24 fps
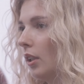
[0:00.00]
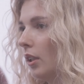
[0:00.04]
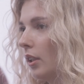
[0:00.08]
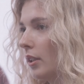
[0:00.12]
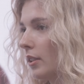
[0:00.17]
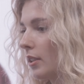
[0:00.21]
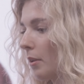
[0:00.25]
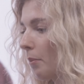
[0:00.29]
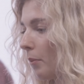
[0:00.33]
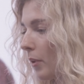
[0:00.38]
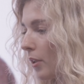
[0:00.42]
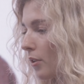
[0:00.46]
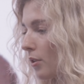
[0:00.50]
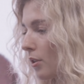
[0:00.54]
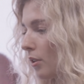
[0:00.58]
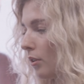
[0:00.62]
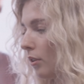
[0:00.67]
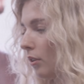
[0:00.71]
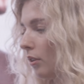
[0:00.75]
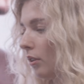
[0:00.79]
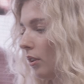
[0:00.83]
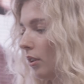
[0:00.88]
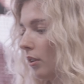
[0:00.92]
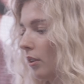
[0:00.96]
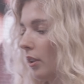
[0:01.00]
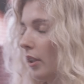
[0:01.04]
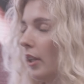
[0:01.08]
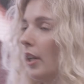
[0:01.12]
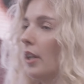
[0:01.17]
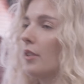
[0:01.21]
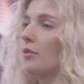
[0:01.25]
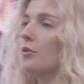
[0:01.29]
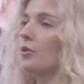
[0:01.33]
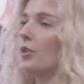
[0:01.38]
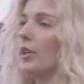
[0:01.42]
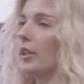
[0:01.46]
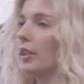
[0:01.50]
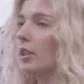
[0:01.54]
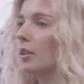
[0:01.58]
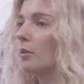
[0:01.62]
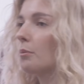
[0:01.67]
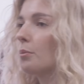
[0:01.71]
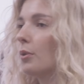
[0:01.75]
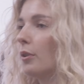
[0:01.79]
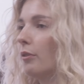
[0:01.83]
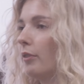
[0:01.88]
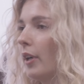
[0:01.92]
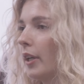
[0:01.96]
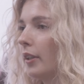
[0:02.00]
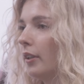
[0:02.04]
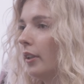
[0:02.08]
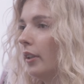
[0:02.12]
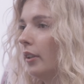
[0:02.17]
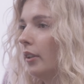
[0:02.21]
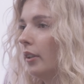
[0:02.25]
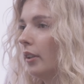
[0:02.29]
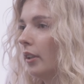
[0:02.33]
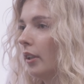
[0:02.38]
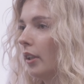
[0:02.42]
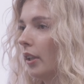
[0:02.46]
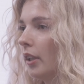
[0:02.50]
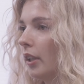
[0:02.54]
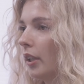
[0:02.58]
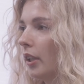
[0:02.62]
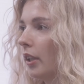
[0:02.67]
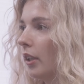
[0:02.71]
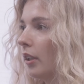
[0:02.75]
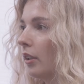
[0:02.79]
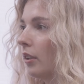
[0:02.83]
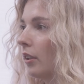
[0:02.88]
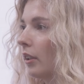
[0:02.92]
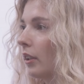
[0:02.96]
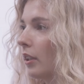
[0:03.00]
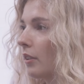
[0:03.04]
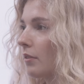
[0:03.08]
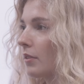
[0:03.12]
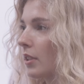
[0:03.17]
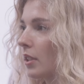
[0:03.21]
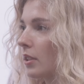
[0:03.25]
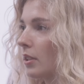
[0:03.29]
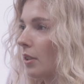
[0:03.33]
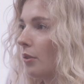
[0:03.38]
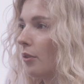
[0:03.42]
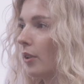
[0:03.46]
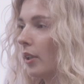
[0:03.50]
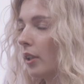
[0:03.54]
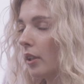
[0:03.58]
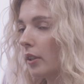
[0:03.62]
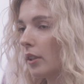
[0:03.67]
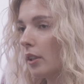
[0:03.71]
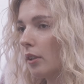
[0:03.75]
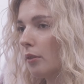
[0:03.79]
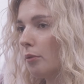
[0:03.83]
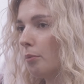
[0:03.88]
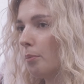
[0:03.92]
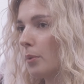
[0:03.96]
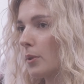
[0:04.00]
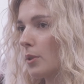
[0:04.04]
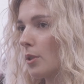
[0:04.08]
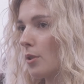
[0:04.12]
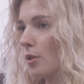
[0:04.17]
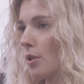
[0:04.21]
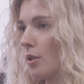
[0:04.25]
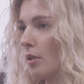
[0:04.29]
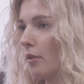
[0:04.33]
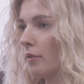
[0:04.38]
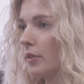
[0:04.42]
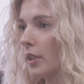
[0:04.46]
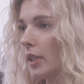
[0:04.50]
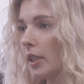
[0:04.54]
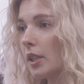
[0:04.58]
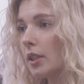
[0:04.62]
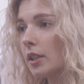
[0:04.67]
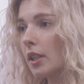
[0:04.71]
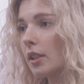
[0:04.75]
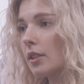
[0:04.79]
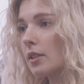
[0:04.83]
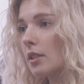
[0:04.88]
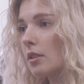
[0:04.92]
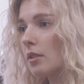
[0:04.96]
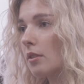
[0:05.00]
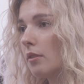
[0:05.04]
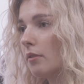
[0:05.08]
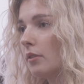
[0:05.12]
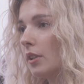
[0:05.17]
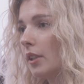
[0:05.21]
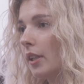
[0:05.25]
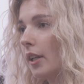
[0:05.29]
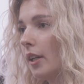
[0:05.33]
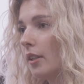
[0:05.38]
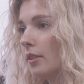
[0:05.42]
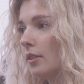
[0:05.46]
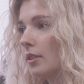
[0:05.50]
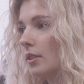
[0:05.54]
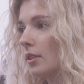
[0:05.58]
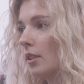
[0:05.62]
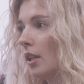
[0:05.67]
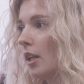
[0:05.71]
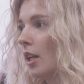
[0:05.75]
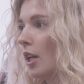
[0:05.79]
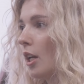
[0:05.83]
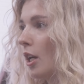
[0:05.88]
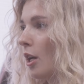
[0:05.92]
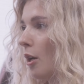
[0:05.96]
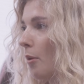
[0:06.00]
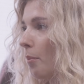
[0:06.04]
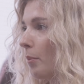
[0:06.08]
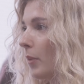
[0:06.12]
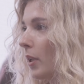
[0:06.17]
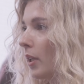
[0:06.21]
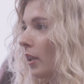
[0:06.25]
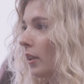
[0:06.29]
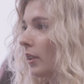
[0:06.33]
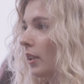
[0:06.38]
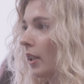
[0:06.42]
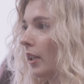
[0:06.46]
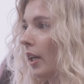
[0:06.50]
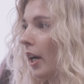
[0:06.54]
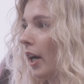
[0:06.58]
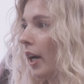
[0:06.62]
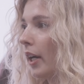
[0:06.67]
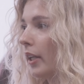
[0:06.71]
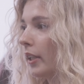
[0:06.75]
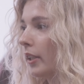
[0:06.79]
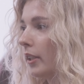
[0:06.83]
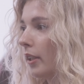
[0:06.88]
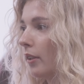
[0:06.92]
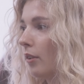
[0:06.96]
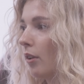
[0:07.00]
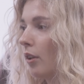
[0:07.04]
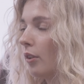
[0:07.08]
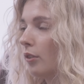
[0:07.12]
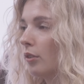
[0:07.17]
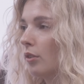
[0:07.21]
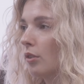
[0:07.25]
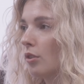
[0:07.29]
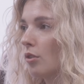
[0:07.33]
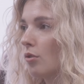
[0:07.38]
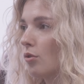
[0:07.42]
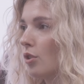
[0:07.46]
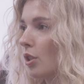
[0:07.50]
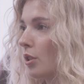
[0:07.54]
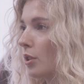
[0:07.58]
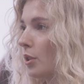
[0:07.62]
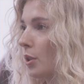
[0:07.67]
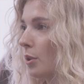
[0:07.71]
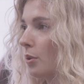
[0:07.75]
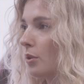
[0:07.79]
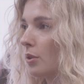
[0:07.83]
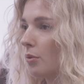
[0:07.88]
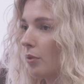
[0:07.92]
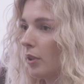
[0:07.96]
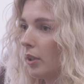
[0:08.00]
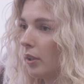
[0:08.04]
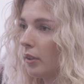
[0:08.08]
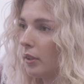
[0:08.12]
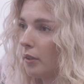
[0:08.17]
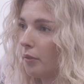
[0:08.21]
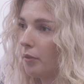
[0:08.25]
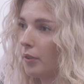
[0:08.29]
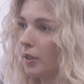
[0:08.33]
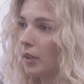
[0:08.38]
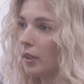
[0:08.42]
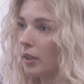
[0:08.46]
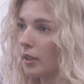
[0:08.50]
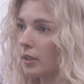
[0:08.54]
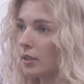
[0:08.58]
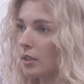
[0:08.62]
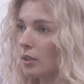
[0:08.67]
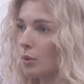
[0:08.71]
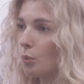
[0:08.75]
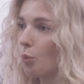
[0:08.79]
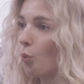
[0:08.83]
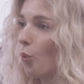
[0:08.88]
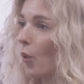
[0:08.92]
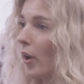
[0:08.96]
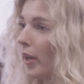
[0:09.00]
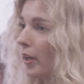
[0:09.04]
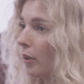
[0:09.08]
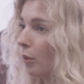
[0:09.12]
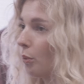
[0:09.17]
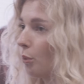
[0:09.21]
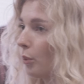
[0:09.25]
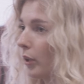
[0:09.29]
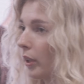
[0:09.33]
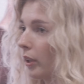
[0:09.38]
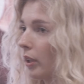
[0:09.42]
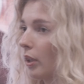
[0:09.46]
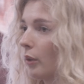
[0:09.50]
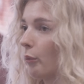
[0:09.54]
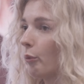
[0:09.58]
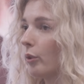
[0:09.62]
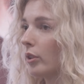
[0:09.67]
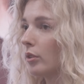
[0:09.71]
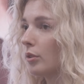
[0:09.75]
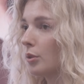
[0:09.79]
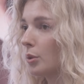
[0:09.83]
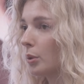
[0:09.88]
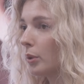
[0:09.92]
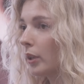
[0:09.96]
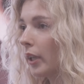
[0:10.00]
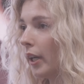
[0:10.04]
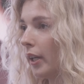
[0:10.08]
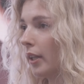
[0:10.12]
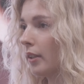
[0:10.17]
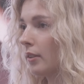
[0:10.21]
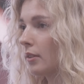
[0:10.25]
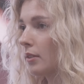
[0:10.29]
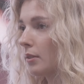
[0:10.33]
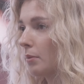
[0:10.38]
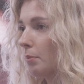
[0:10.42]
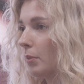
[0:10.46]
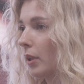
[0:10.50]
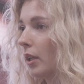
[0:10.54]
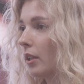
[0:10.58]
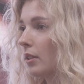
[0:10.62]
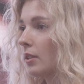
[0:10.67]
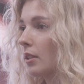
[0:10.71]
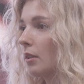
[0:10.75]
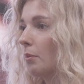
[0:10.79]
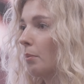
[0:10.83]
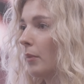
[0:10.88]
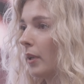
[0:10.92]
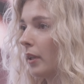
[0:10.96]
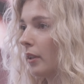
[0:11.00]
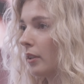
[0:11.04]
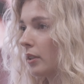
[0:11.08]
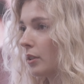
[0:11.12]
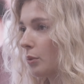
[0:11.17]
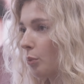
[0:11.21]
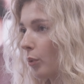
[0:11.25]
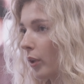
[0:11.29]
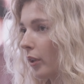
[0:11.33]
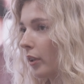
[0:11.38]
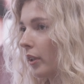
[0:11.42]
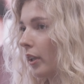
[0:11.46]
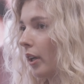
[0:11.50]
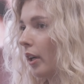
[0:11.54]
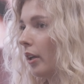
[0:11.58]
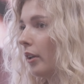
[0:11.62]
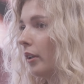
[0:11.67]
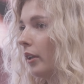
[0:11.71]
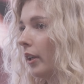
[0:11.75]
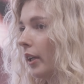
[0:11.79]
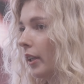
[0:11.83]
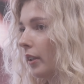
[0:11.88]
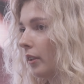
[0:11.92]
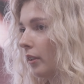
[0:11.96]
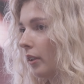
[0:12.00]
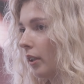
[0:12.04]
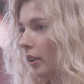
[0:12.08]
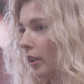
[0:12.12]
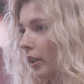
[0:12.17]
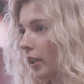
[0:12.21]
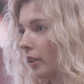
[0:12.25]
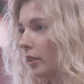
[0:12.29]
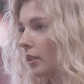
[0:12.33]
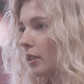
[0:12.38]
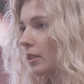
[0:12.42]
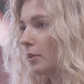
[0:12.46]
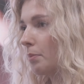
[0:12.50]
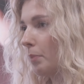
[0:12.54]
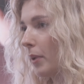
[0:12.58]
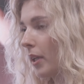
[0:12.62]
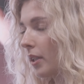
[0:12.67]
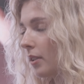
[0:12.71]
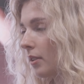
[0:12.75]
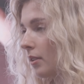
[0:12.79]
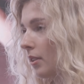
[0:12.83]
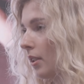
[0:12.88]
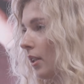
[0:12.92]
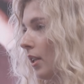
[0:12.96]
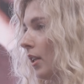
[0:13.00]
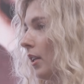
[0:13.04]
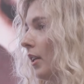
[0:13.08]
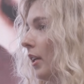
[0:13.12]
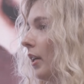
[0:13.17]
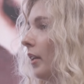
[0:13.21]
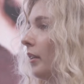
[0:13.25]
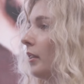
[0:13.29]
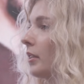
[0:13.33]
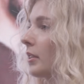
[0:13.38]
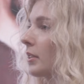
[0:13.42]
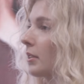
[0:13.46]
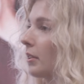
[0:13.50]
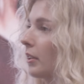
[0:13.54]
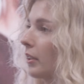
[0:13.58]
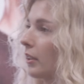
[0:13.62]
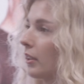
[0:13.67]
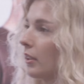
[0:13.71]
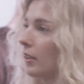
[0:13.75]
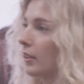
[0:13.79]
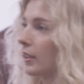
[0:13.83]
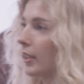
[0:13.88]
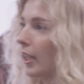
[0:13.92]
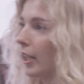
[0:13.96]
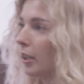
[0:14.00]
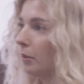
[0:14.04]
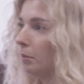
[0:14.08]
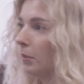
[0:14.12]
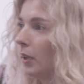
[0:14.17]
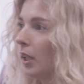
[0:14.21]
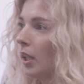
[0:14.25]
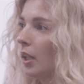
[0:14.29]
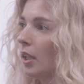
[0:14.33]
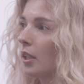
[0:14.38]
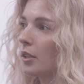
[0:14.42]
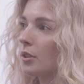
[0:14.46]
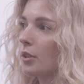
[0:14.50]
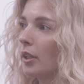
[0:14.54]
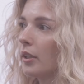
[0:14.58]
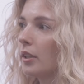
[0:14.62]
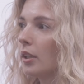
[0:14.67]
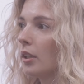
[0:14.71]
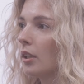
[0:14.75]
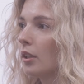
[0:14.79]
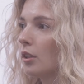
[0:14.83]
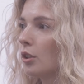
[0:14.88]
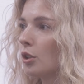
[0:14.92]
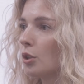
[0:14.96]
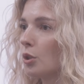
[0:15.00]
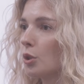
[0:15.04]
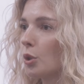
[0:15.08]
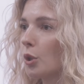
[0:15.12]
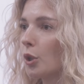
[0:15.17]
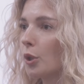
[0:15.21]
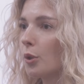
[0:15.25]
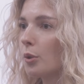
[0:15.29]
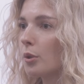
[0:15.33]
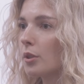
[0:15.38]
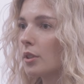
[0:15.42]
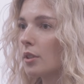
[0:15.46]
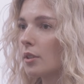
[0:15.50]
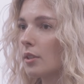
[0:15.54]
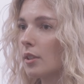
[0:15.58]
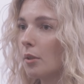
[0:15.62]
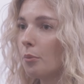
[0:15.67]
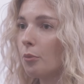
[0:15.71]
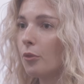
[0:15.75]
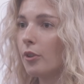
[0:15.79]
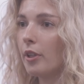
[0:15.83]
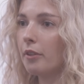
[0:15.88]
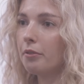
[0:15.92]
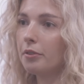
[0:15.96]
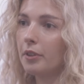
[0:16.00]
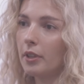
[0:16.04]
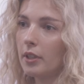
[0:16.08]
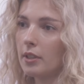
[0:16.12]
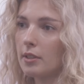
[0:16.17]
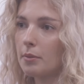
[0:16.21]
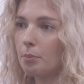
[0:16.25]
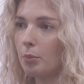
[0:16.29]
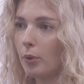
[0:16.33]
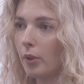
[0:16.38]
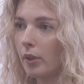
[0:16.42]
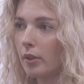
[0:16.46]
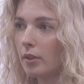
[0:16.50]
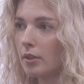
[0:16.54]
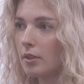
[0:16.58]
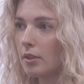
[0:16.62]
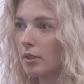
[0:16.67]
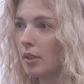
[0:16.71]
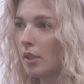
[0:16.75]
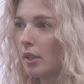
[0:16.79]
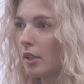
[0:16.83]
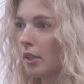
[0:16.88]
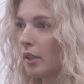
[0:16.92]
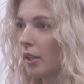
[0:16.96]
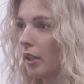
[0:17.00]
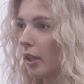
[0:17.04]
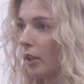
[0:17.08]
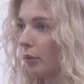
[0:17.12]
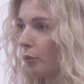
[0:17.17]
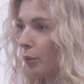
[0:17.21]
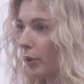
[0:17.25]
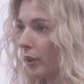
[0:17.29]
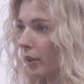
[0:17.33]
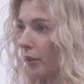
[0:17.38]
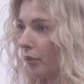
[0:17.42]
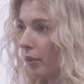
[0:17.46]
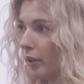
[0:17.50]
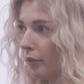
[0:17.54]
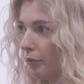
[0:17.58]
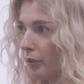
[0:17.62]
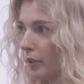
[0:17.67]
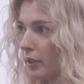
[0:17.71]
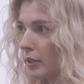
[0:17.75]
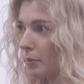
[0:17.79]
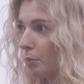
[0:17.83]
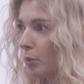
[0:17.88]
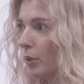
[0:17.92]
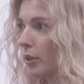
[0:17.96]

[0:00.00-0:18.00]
As I mentioned, the hand tracking provider, it gives us a relative position of the indexes of the hands, meaning that I cannot just use relative indexes when working with two hands because it matters where they are in the space at a certain time. So I needed to use some reference points. And for the reference